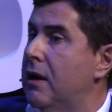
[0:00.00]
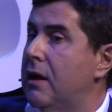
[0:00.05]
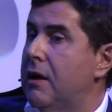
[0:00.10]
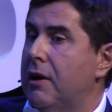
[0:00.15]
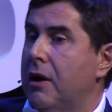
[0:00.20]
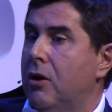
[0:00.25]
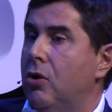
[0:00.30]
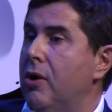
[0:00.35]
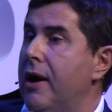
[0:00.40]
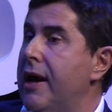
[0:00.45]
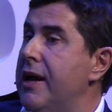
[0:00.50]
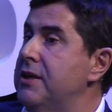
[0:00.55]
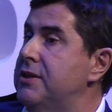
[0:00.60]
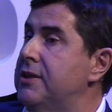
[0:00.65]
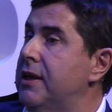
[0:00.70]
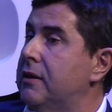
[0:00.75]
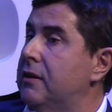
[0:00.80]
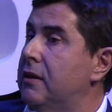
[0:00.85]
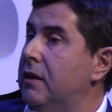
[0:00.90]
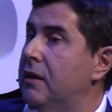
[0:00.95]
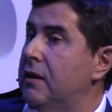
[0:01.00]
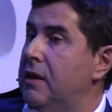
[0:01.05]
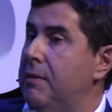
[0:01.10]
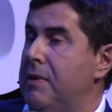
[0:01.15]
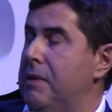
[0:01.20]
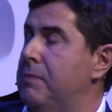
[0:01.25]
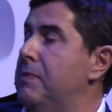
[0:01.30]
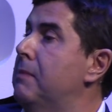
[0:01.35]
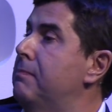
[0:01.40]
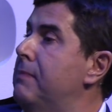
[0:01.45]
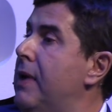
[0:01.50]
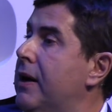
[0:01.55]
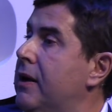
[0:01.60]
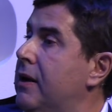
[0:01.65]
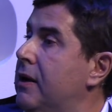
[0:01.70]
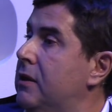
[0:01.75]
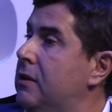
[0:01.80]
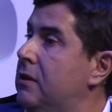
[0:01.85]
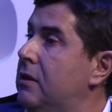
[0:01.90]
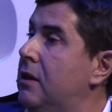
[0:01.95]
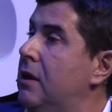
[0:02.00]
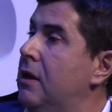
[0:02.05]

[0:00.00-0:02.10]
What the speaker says: recognized that the bed bank market